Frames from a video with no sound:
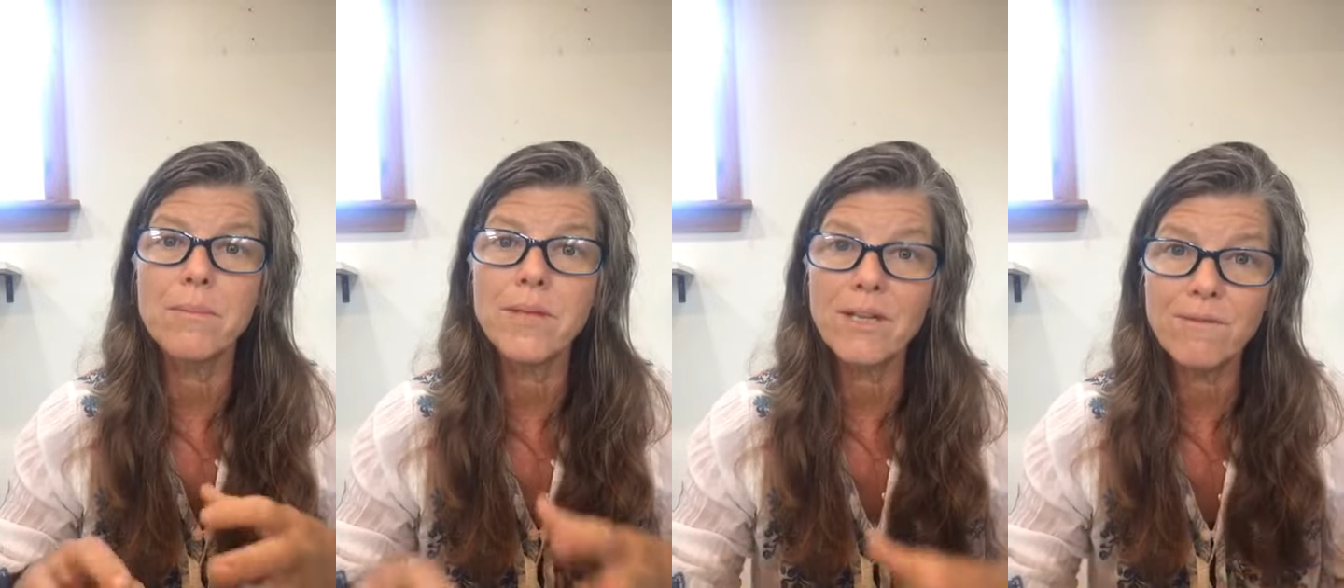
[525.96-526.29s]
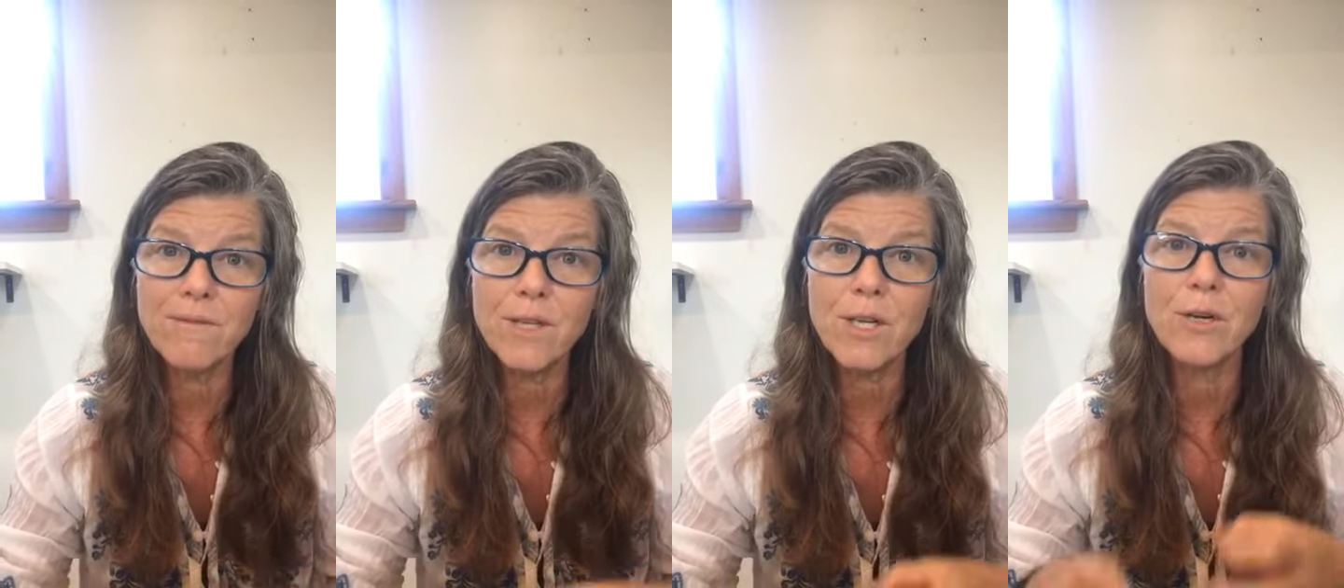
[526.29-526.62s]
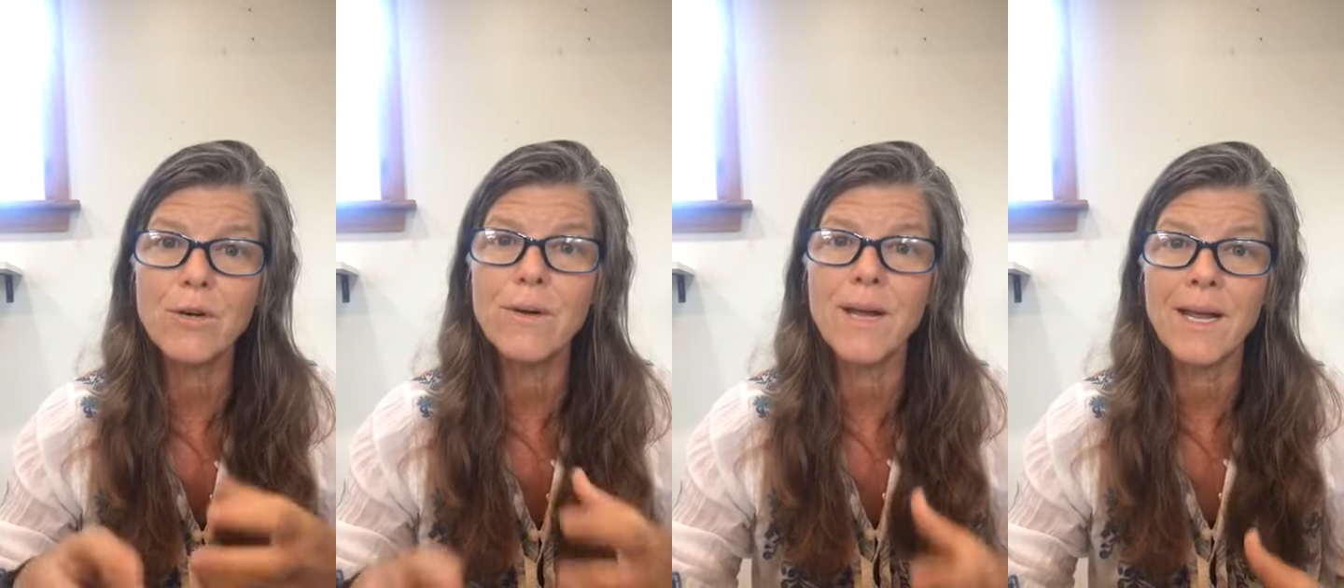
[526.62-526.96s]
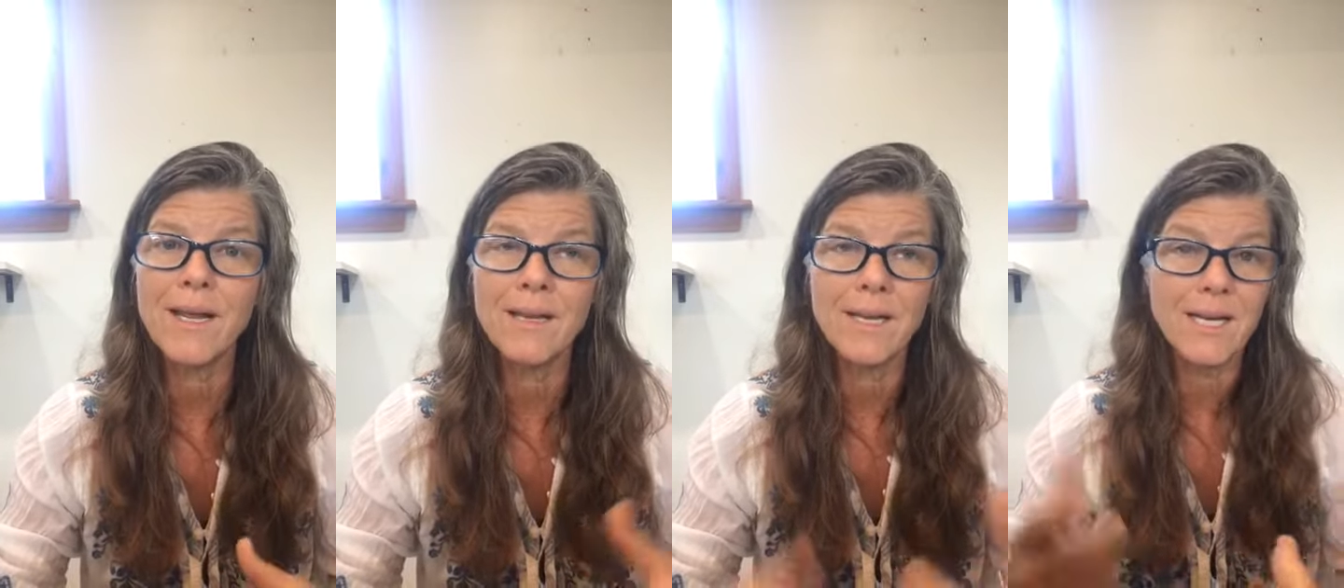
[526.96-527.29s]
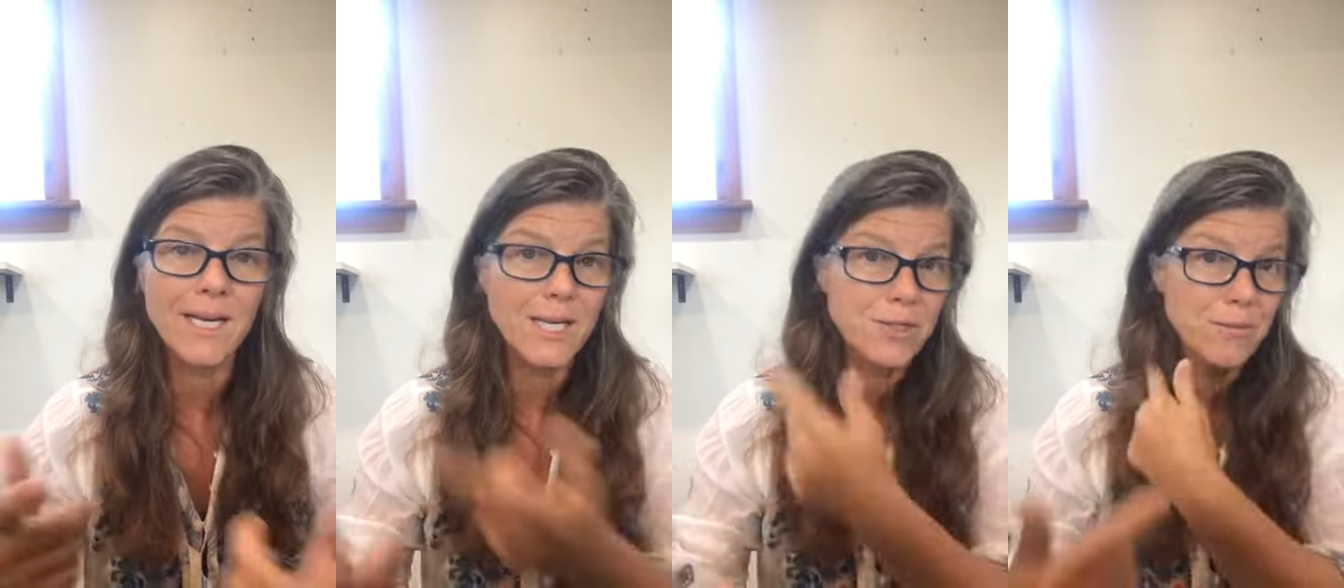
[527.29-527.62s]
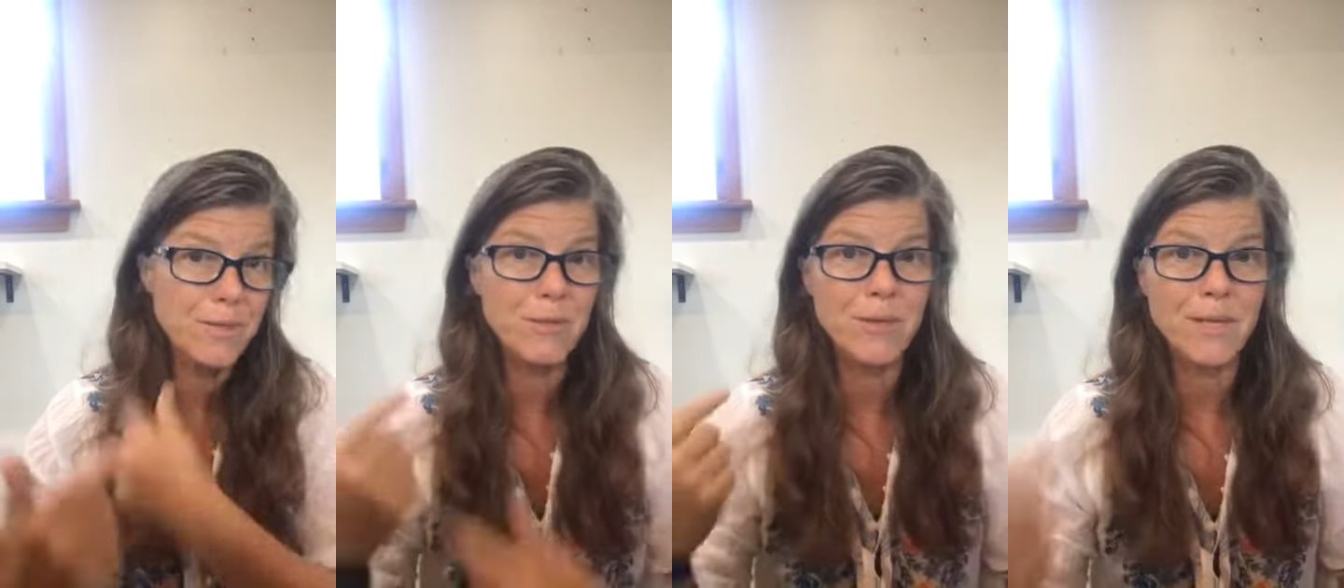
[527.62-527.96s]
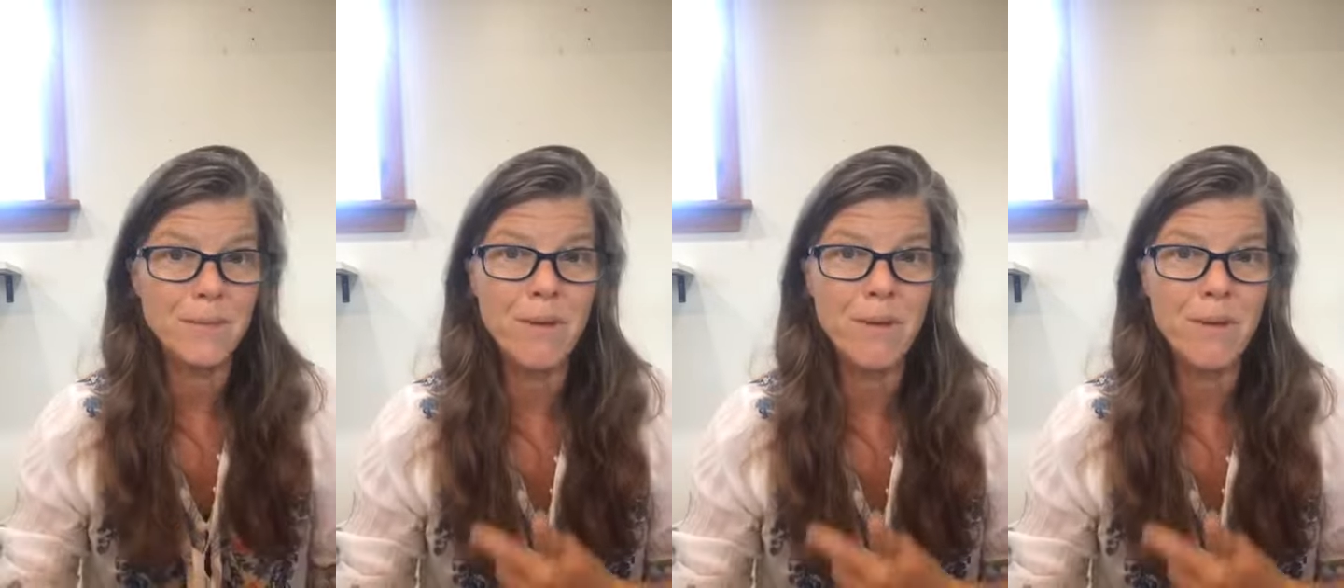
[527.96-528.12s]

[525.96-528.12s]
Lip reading: blood flow and the connection between the